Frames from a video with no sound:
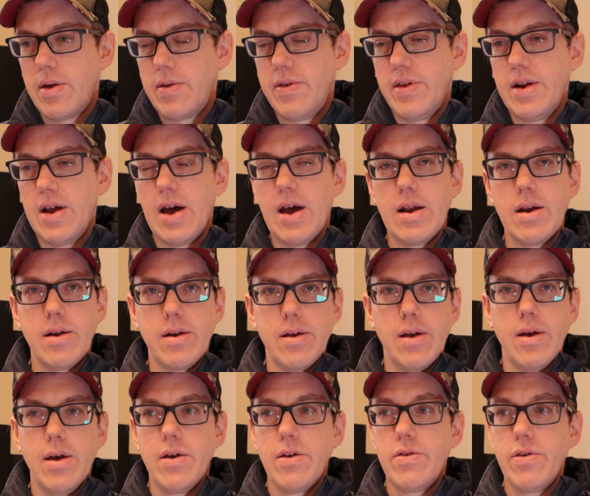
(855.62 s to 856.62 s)
denied.
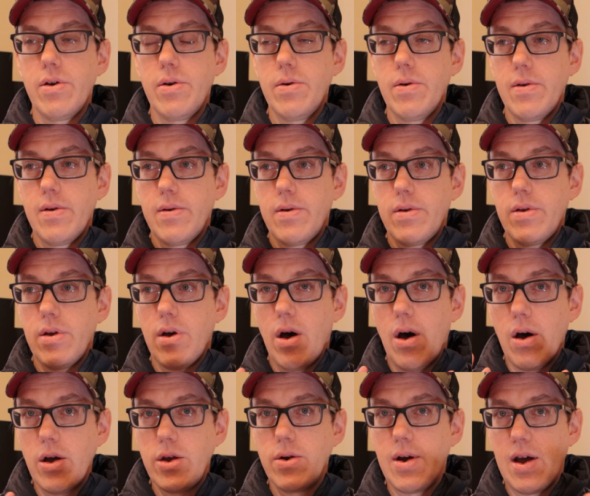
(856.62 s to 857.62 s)
So
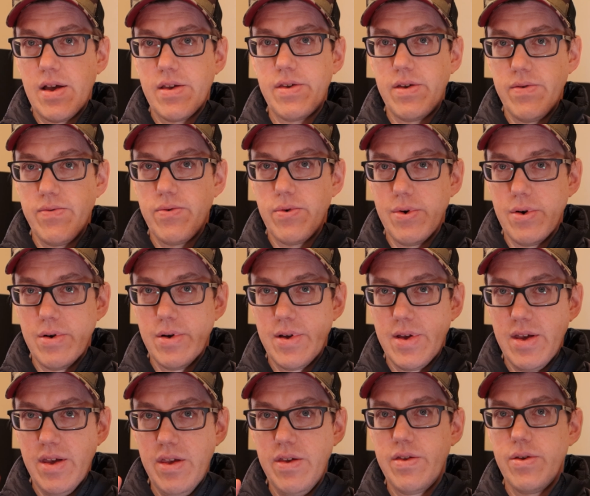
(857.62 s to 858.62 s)
all you're asking for
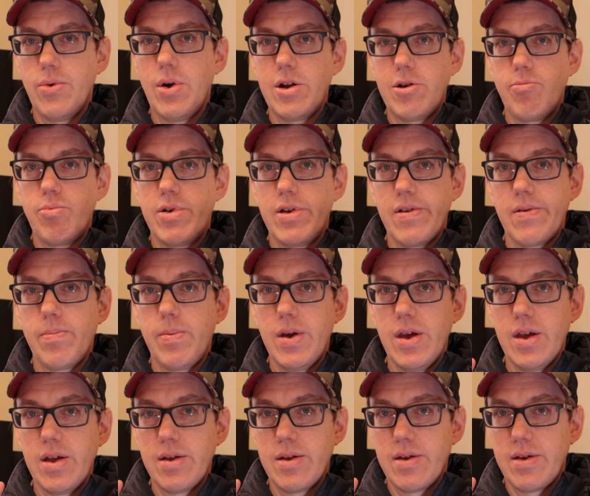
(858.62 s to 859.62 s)
is the right to
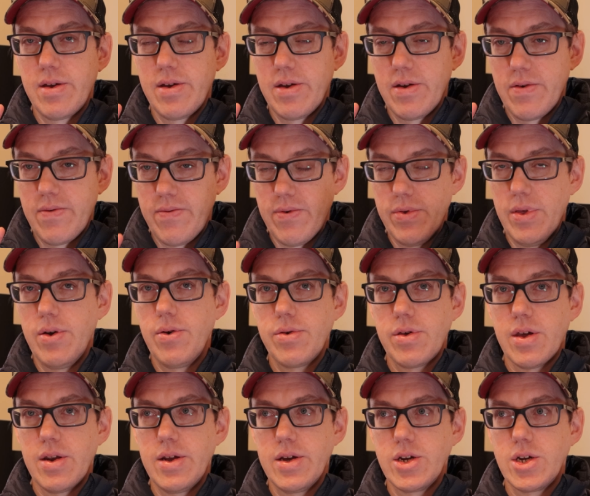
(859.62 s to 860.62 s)
participate for those
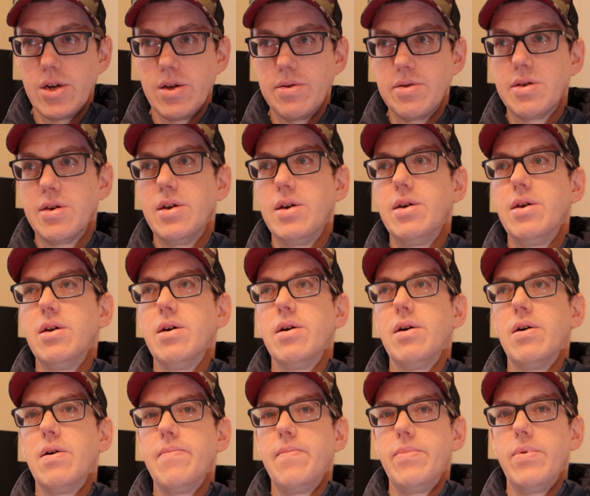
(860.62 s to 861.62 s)
conditions.
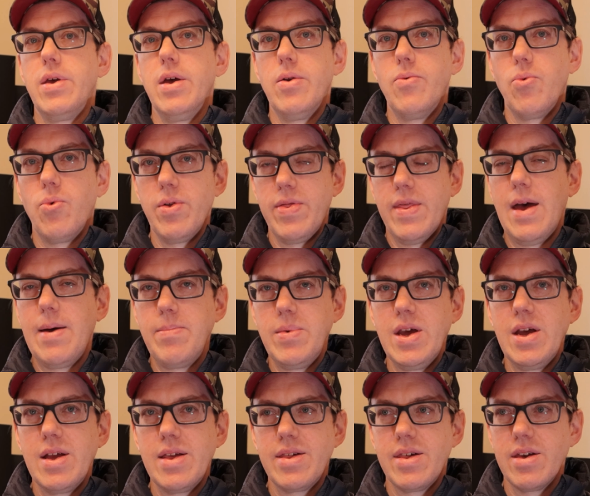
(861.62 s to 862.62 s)
And what that
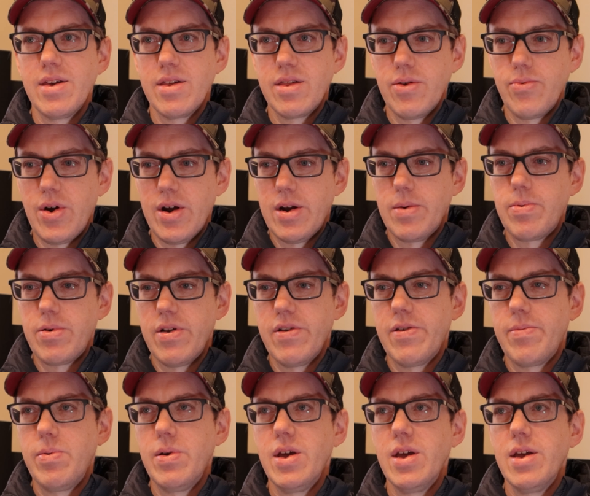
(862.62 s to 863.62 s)
means is the right to
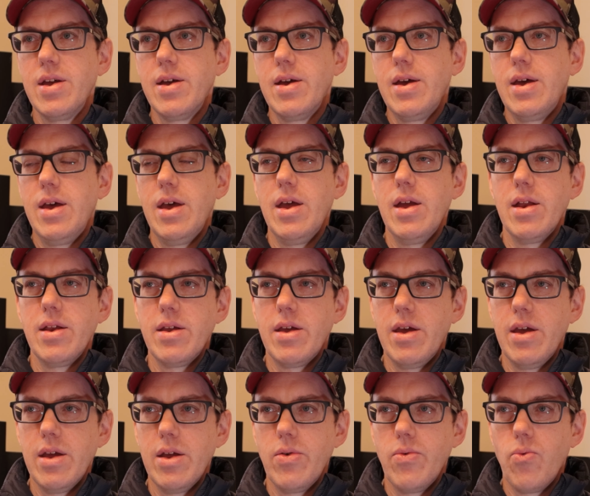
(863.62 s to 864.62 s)
participate,
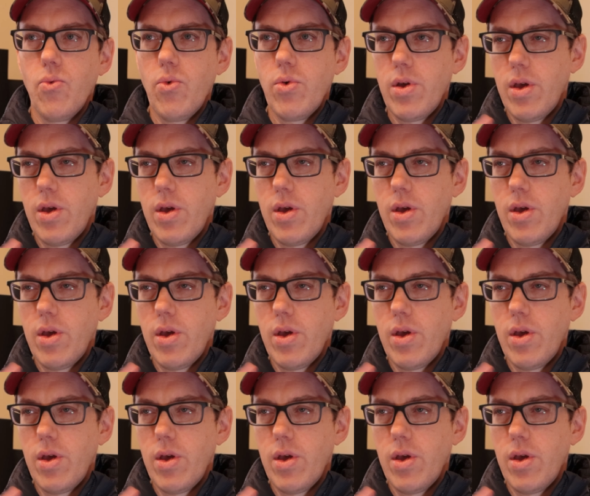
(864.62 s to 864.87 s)
it